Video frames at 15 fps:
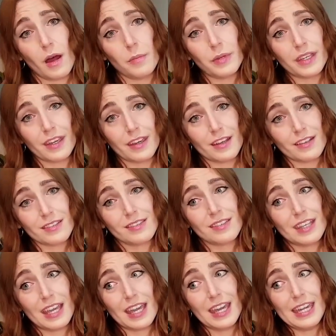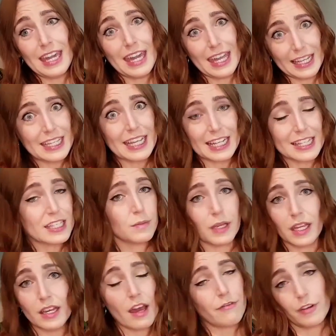up because it needs to
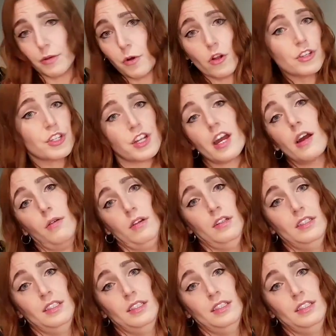be in every watch now.